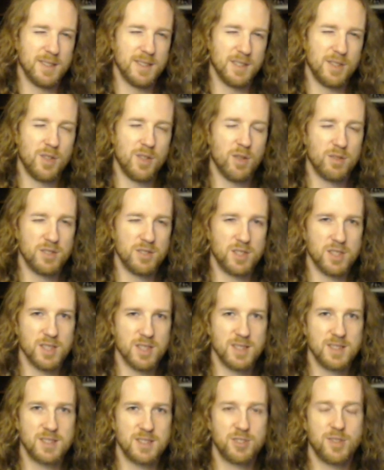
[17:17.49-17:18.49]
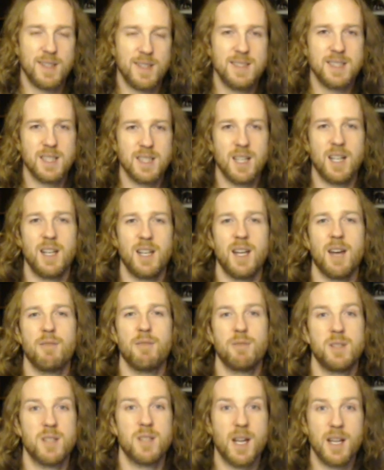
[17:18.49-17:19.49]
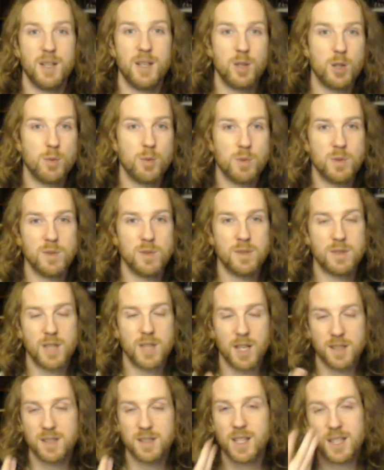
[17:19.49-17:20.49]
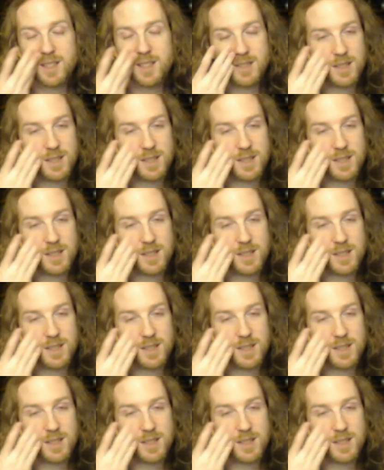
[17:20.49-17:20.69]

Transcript: to not just treat it like everyday normal kind of thing.